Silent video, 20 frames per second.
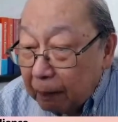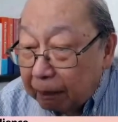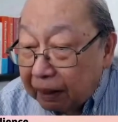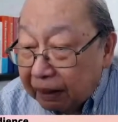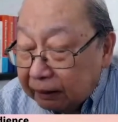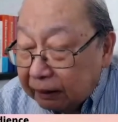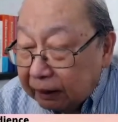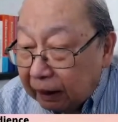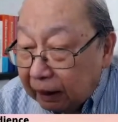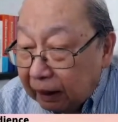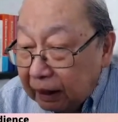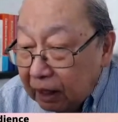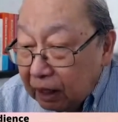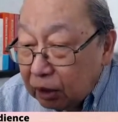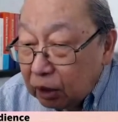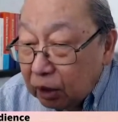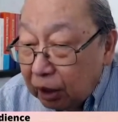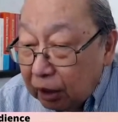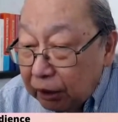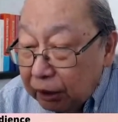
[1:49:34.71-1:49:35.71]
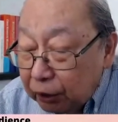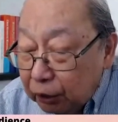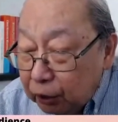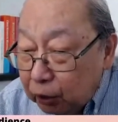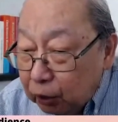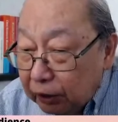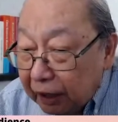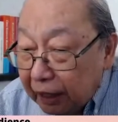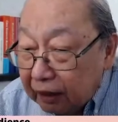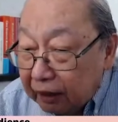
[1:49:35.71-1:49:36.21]
But
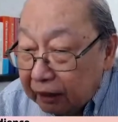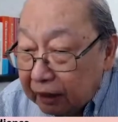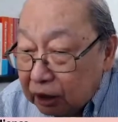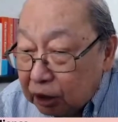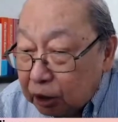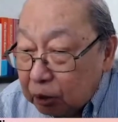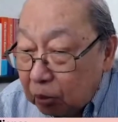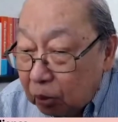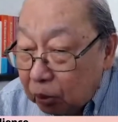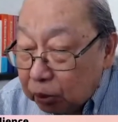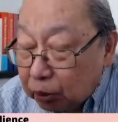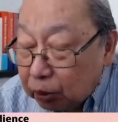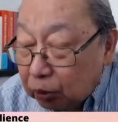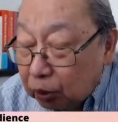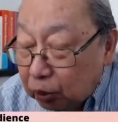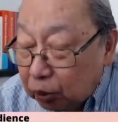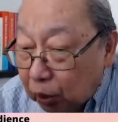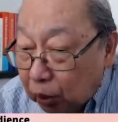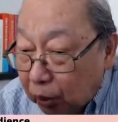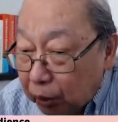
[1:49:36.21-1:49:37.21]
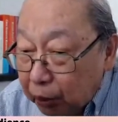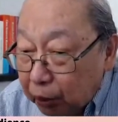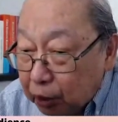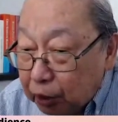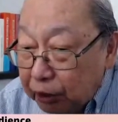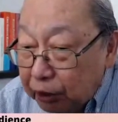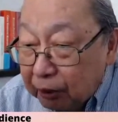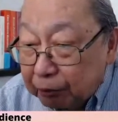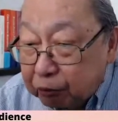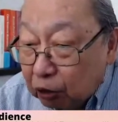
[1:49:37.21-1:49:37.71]
Duterte is most
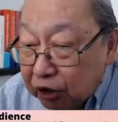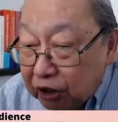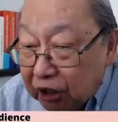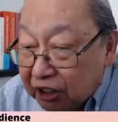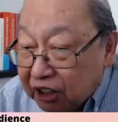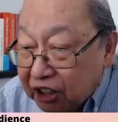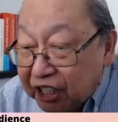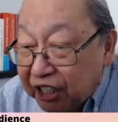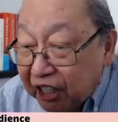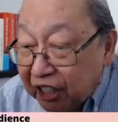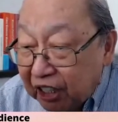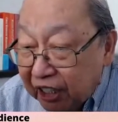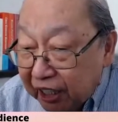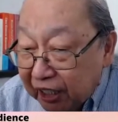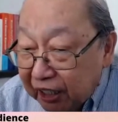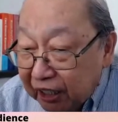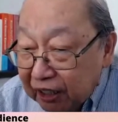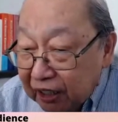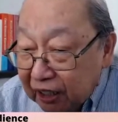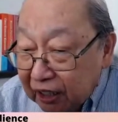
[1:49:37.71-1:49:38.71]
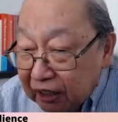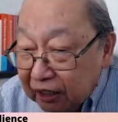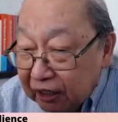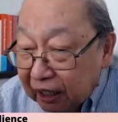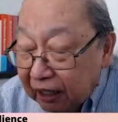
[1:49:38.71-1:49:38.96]
notorious for just killing.